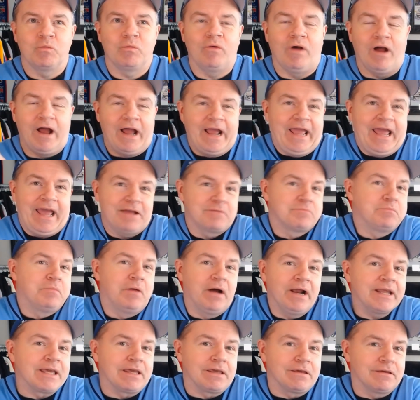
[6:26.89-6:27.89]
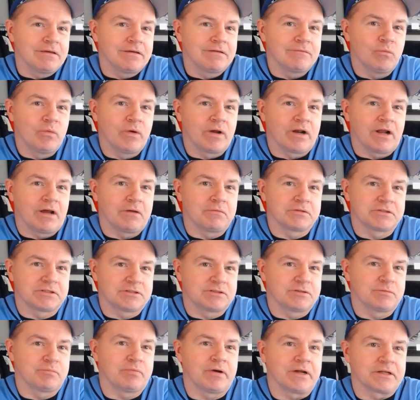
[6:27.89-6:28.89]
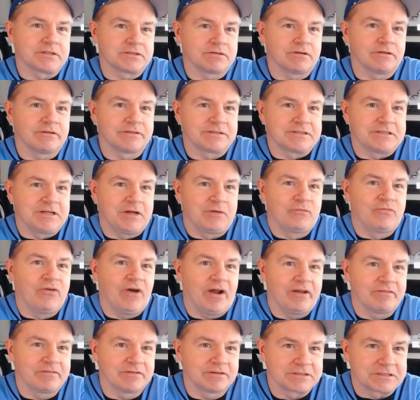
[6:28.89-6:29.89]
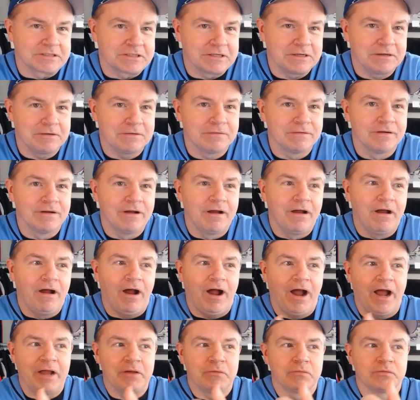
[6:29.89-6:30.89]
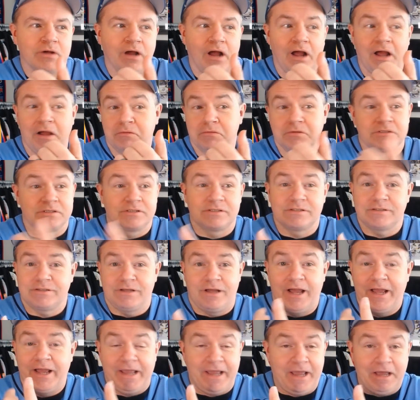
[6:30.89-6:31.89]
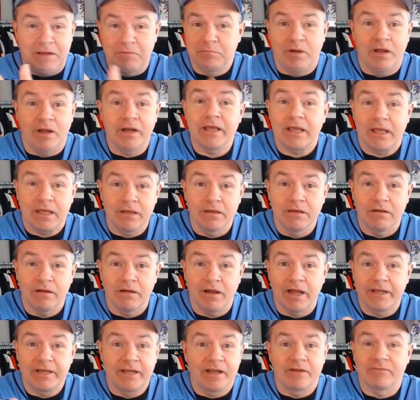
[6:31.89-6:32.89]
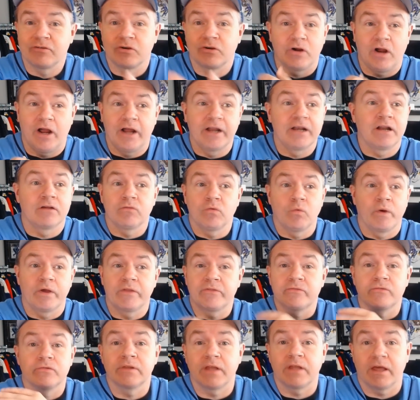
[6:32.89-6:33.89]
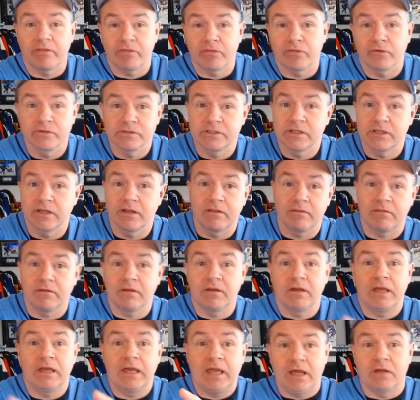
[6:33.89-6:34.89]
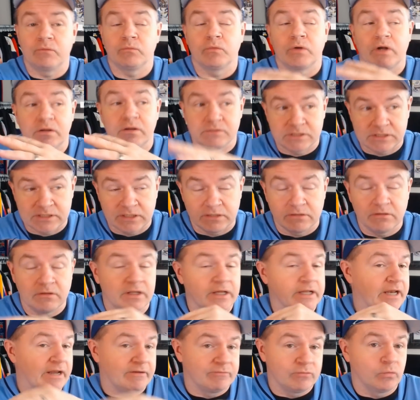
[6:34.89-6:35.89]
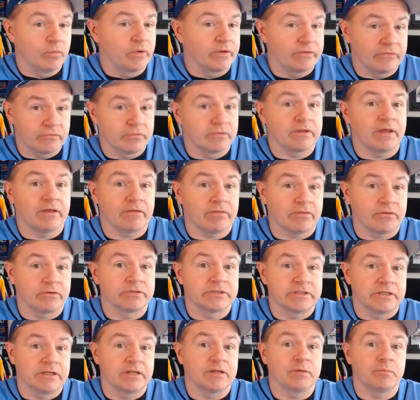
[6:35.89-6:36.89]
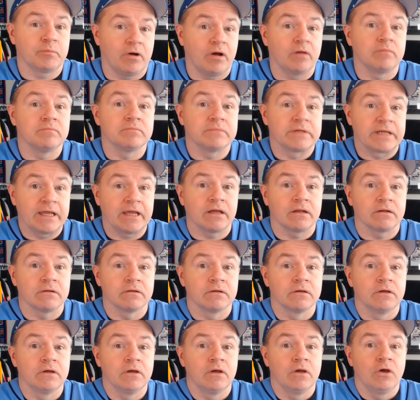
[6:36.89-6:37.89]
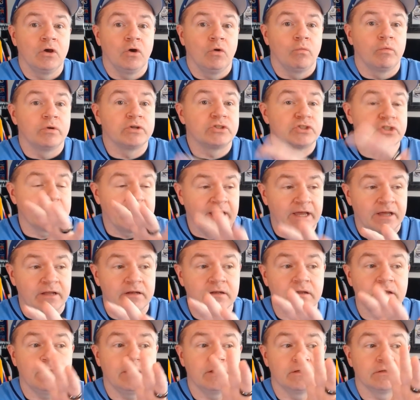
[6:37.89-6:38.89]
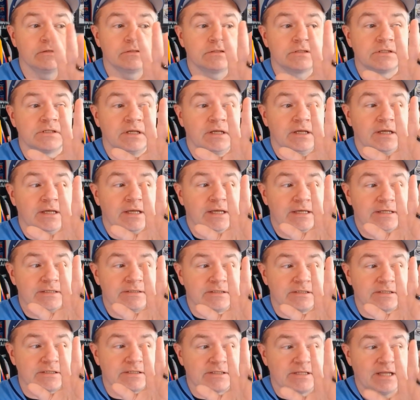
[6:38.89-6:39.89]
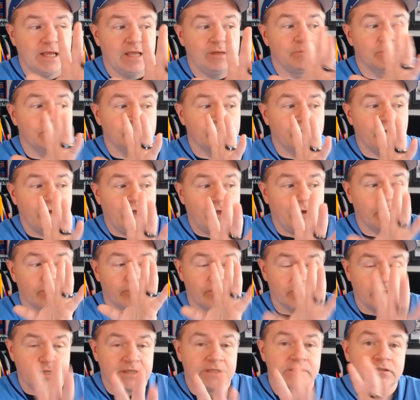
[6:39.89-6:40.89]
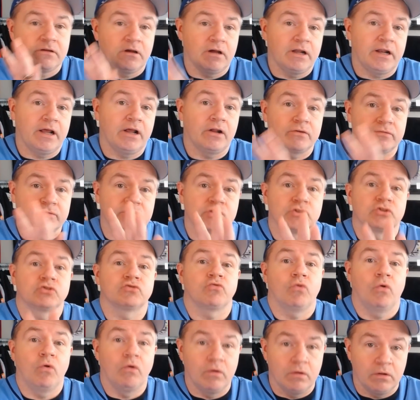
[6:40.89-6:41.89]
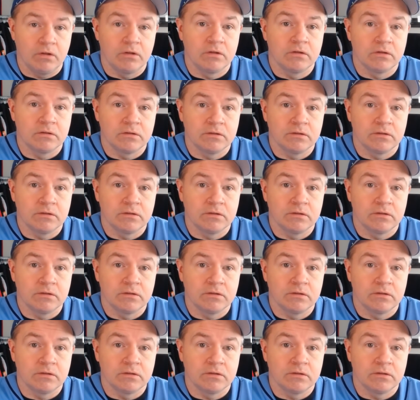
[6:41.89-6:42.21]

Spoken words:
I had money when I was depressed all the time 5 years ago. I had money. I never went through that Thursday night thing again. When I was single, I never went through that Thursday night problem again, which again is a statement of how things got out of control